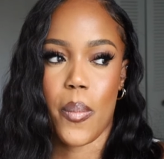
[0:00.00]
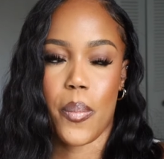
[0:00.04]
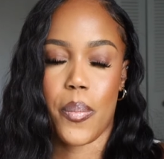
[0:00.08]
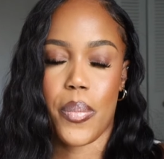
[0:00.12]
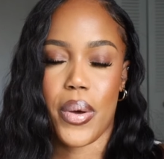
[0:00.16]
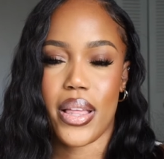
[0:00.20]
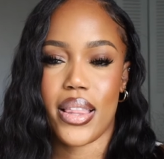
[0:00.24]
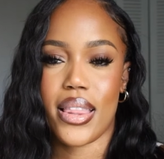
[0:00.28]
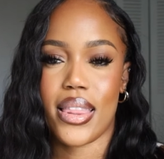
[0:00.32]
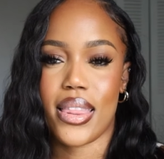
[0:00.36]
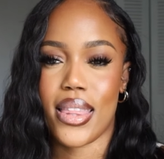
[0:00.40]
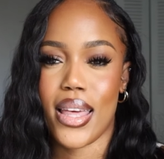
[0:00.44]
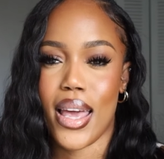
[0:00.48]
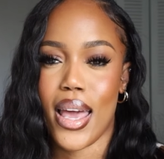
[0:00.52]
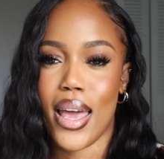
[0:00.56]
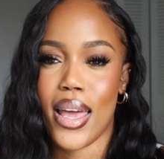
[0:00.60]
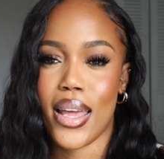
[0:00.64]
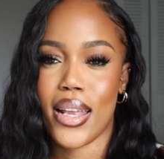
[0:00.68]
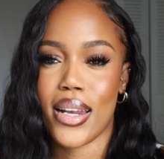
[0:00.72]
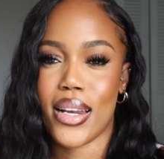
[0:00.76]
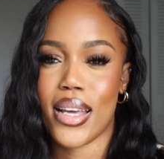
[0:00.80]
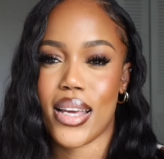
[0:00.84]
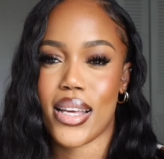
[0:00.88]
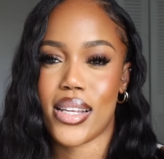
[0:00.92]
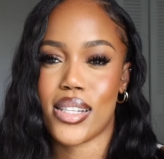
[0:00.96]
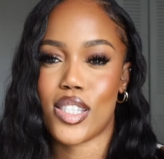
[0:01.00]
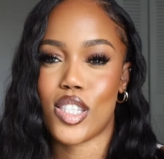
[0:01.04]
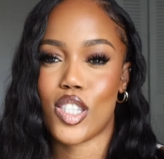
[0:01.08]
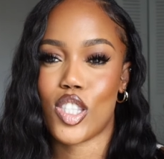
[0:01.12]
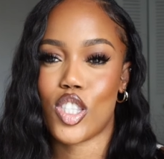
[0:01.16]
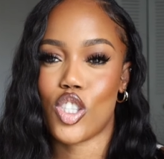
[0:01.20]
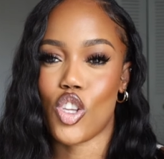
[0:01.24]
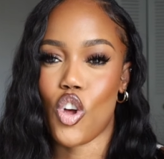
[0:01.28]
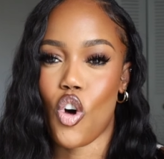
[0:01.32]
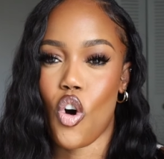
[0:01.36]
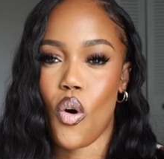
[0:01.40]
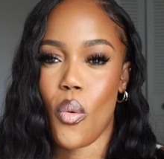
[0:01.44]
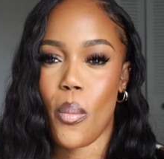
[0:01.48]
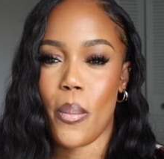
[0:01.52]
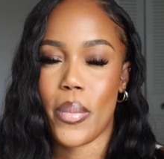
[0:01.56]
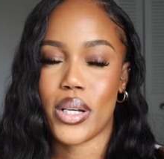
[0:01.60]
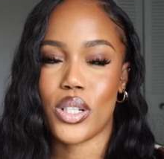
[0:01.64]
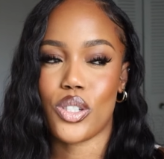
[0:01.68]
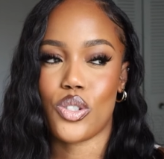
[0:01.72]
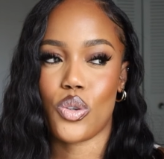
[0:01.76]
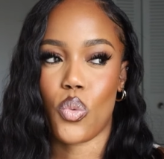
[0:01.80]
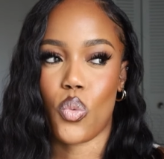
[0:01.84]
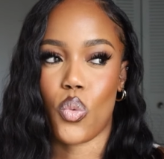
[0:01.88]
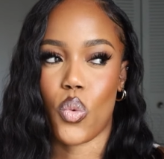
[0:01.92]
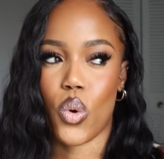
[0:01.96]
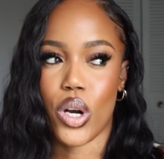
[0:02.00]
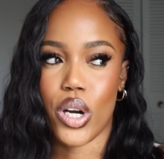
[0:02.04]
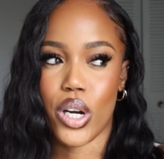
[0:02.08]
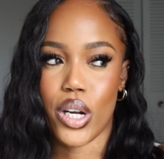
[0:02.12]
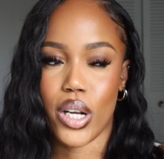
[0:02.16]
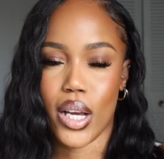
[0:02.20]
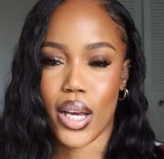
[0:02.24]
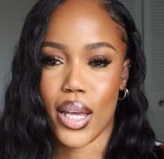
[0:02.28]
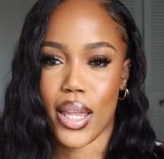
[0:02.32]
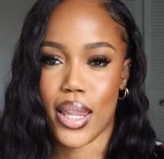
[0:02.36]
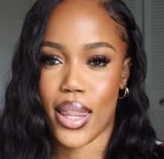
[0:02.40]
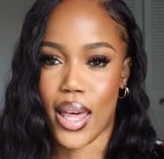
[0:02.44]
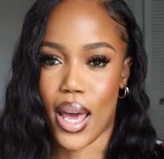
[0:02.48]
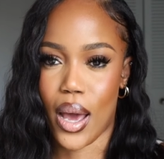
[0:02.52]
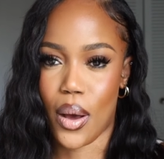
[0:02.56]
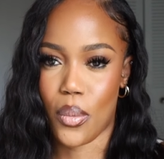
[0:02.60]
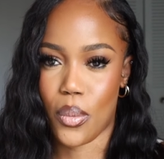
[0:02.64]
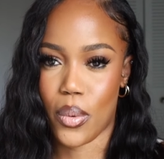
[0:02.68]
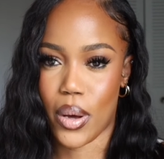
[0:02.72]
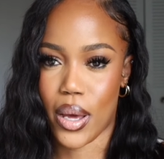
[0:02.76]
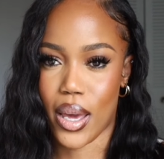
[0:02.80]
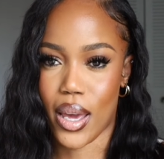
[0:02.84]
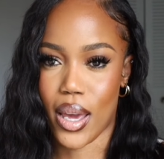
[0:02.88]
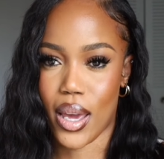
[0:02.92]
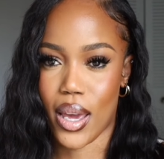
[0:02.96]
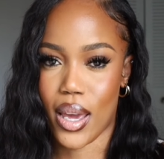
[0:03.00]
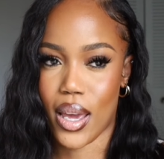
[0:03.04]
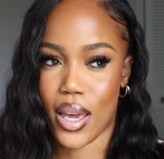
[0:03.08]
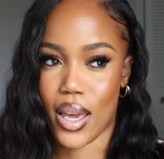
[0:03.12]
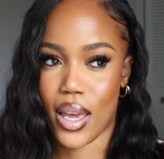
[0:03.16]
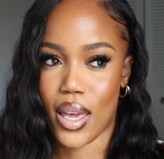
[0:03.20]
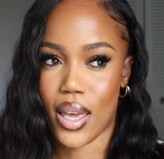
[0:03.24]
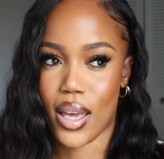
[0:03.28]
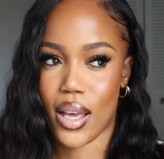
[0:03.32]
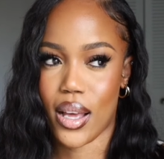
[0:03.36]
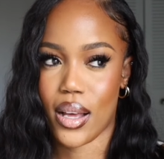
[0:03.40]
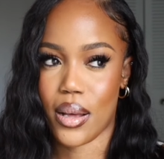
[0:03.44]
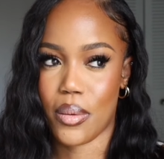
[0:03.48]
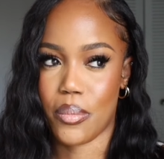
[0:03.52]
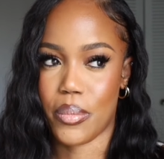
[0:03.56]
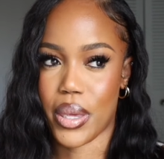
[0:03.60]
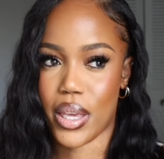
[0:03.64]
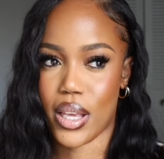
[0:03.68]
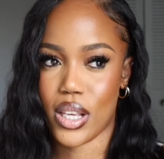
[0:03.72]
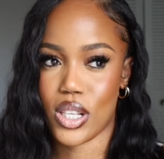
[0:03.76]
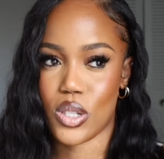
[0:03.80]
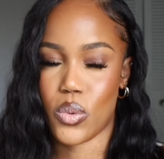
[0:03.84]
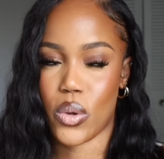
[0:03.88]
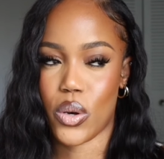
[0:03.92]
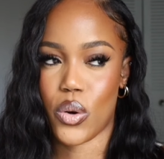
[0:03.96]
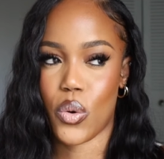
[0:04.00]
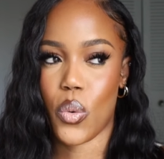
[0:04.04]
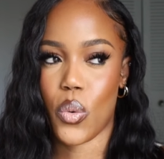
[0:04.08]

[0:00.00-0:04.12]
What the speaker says: But then it's so much work that way, because when